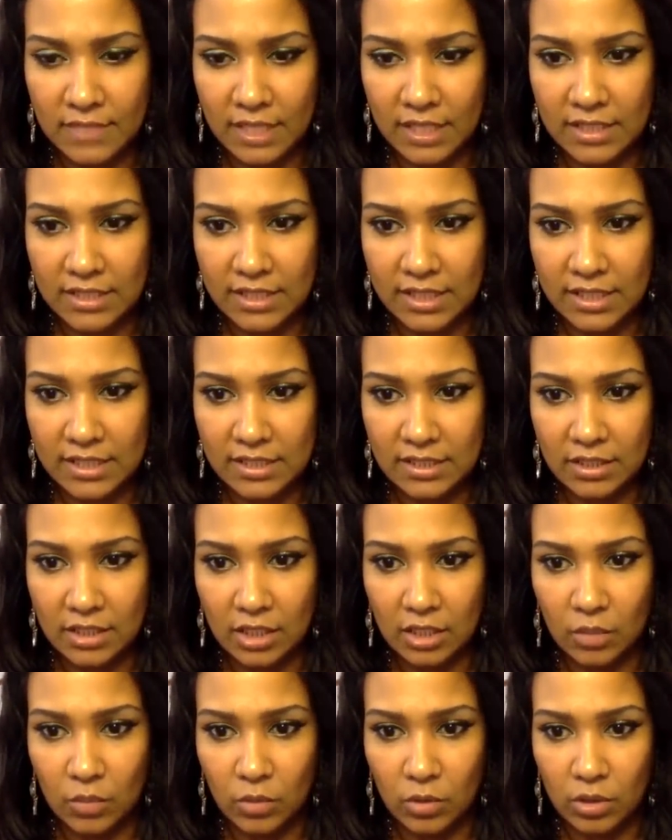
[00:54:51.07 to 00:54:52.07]
It takes a
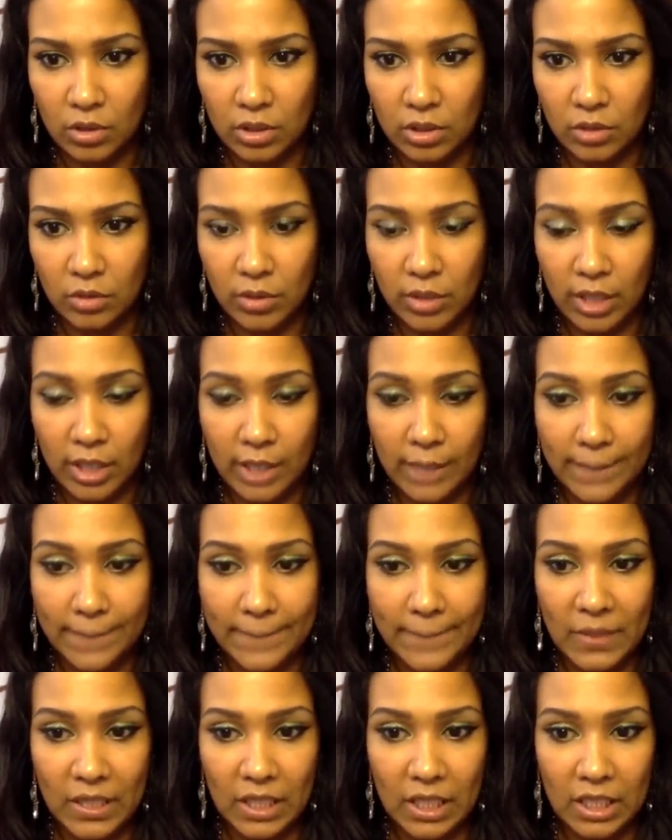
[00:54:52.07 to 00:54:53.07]
lot of work, okay,
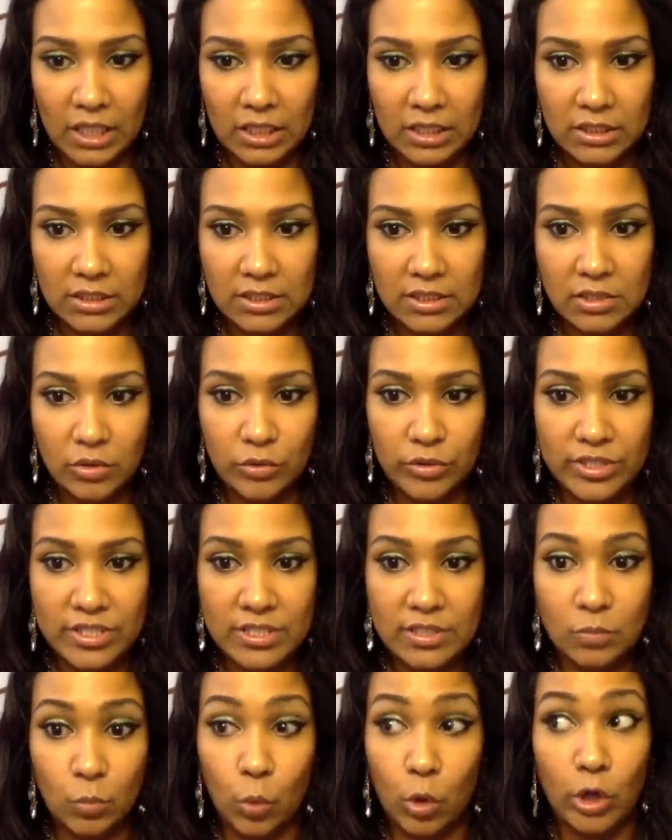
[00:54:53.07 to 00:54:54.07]
but so
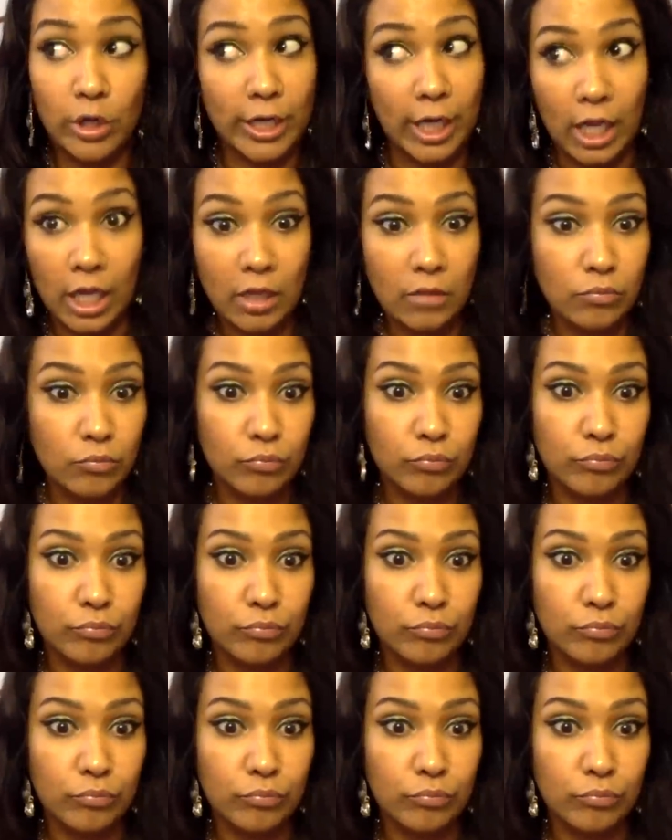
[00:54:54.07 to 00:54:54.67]
does working.